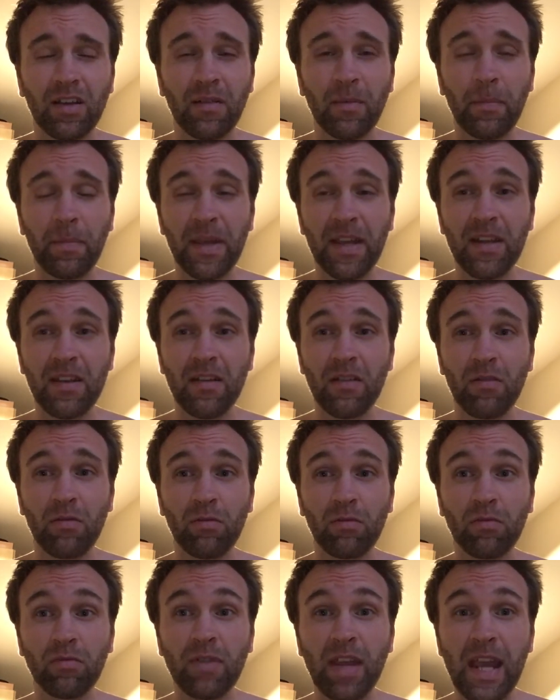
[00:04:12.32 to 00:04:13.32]
been
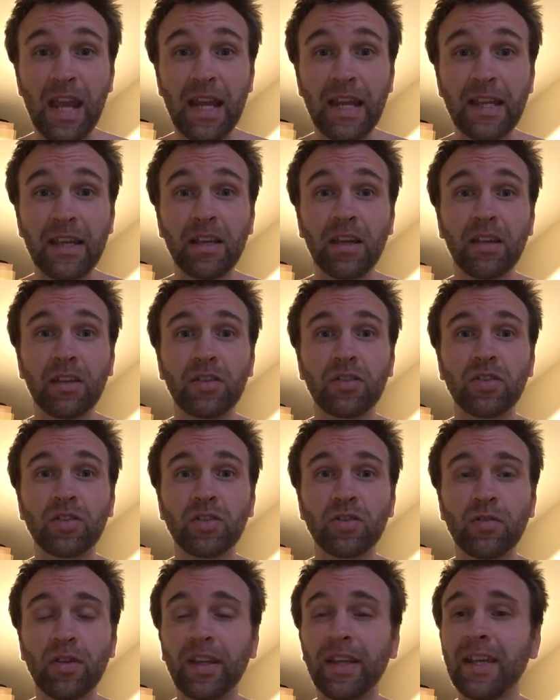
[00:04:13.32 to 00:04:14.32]
really
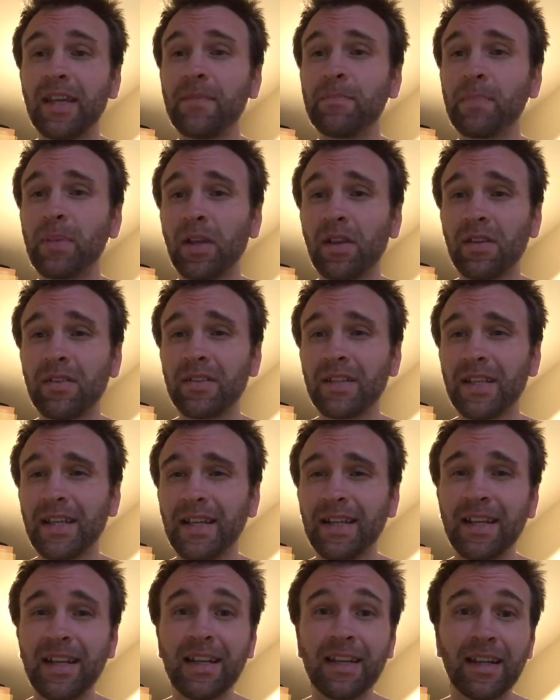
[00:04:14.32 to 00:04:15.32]
tricky because
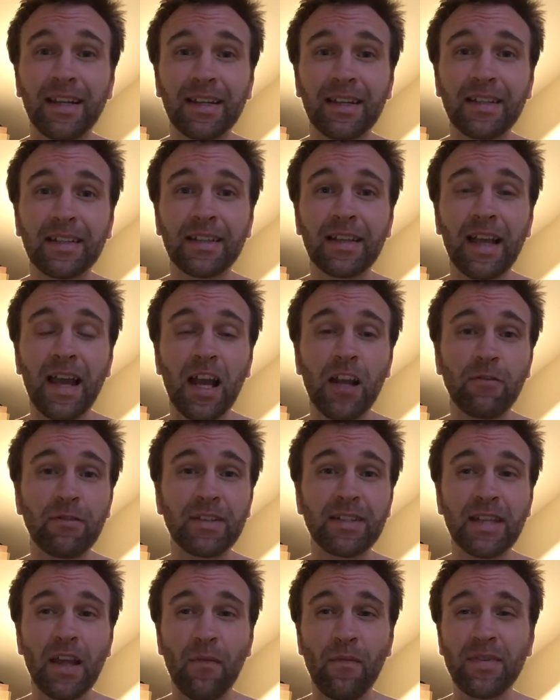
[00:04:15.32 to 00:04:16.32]
eating in a calorie
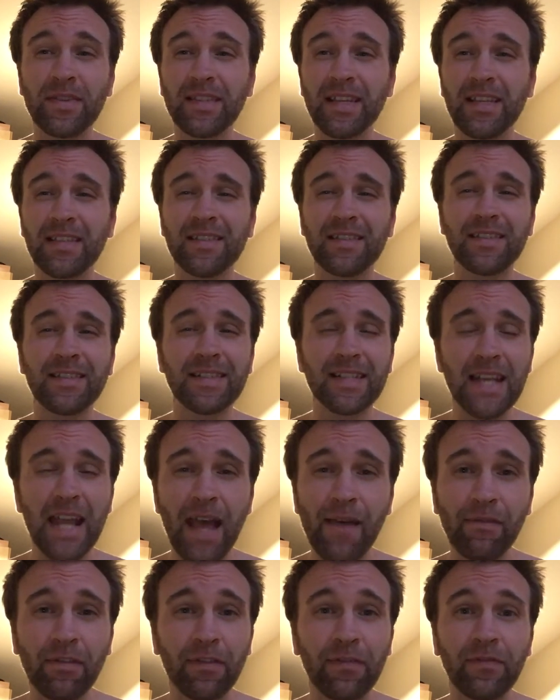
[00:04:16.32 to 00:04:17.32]
deficit is
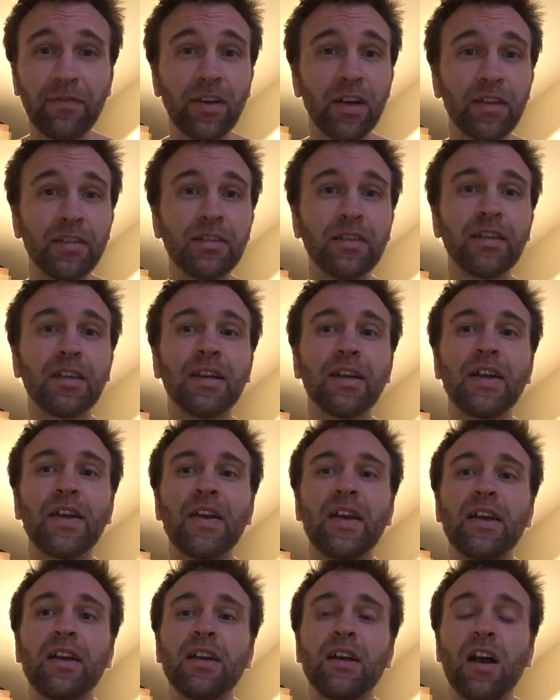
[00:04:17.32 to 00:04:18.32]
never fun.
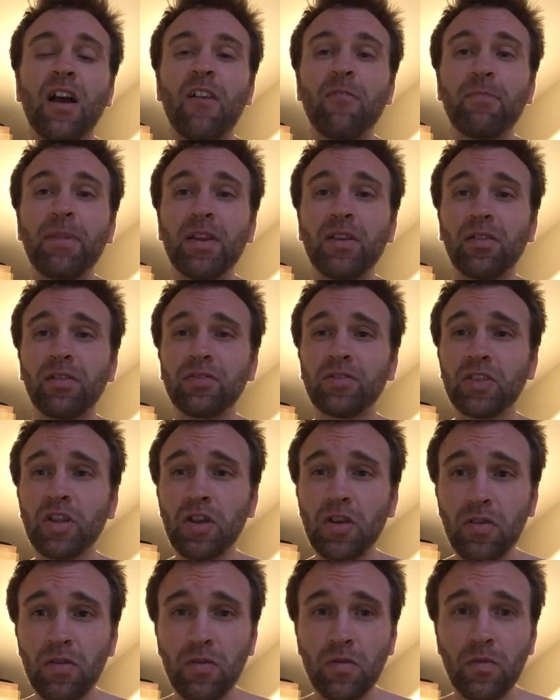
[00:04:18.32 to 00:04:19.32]
I've been on
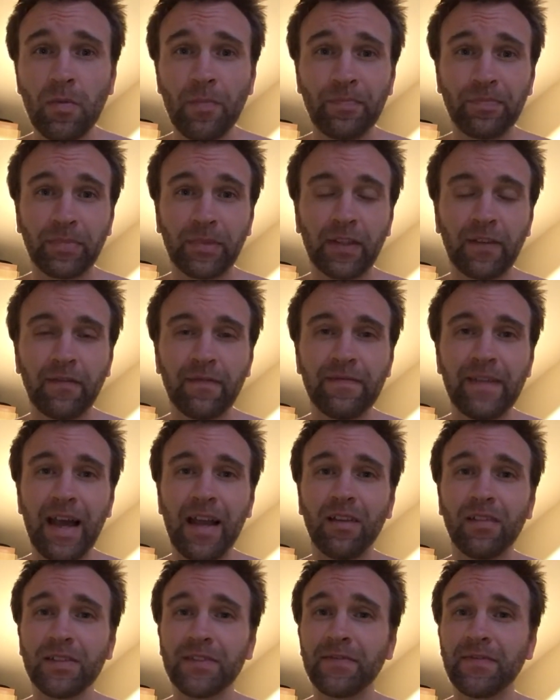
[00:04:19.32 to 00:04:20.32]
2
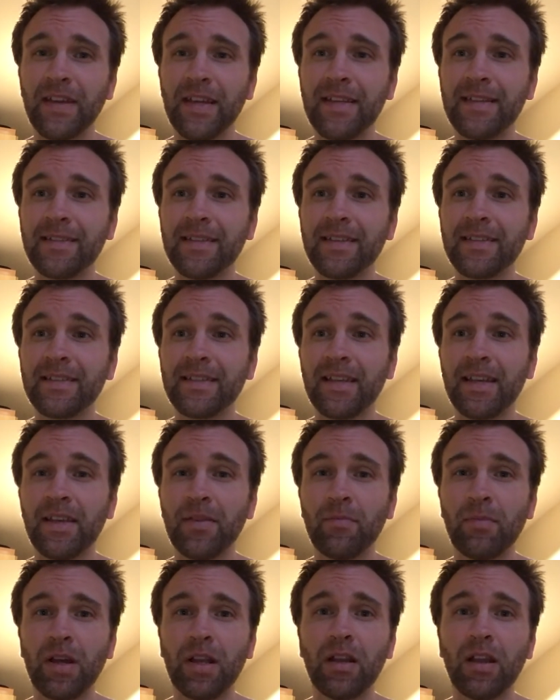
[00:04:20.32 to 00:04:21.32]
fat loss phases
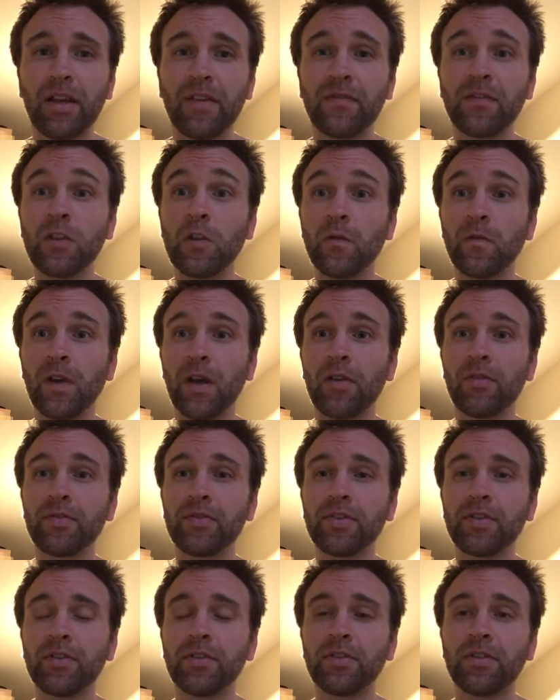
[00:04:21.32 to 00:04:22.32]
in my life.
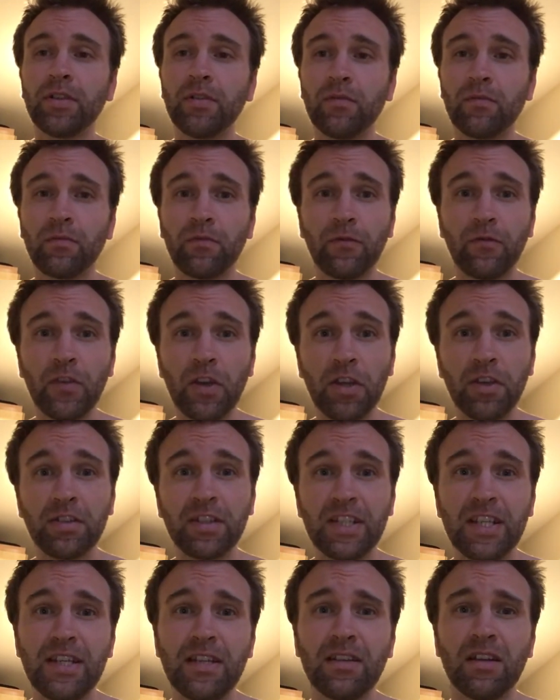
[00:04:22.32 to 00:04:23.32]

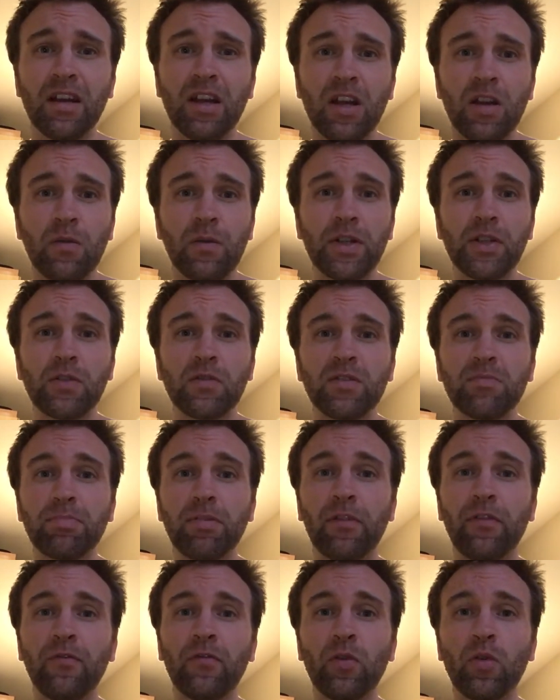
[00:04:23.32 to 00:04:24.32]
2013, which was
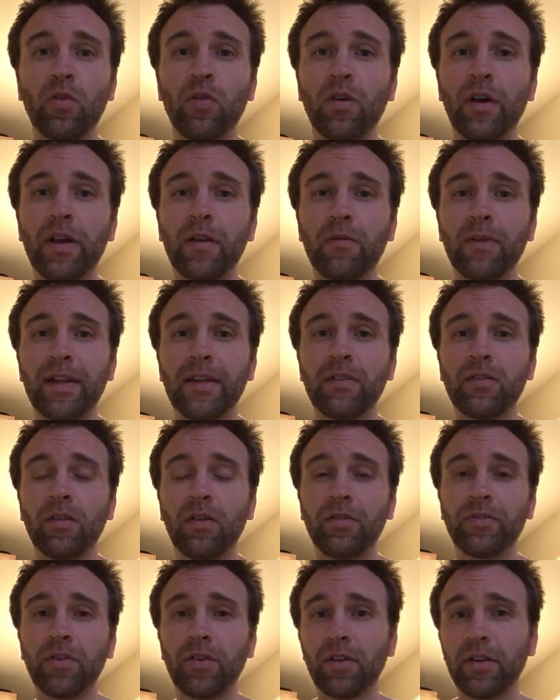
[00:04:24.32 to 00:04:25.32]
before I went
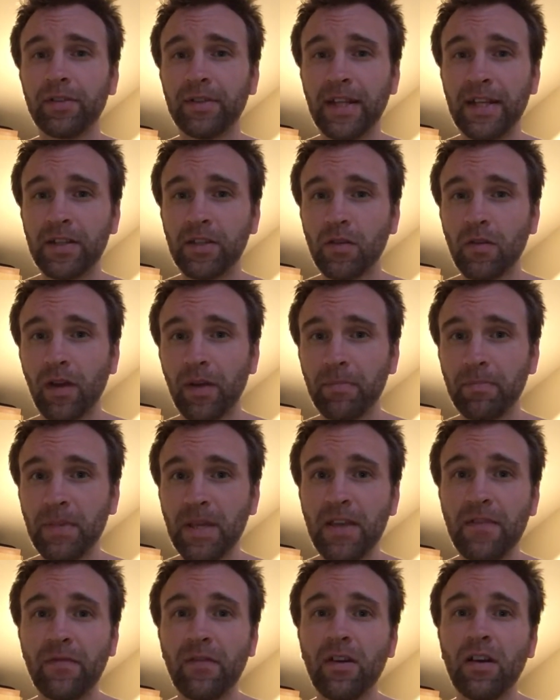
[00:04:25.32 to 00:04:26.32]
on holiday to
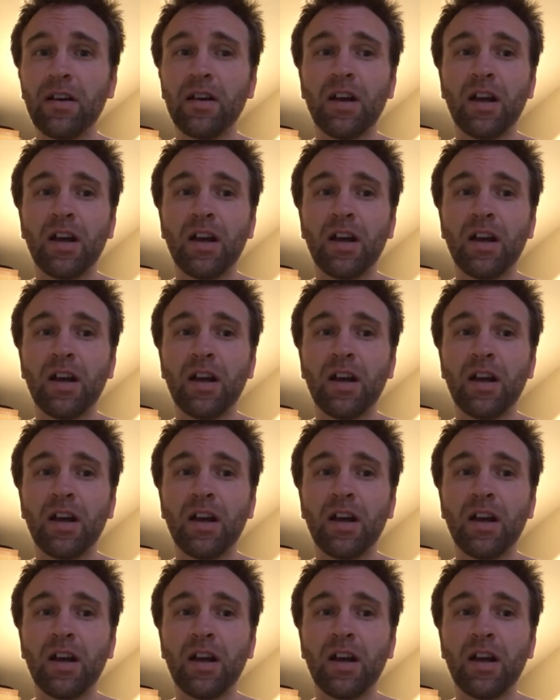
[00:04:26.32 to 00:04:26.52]
Ibiza.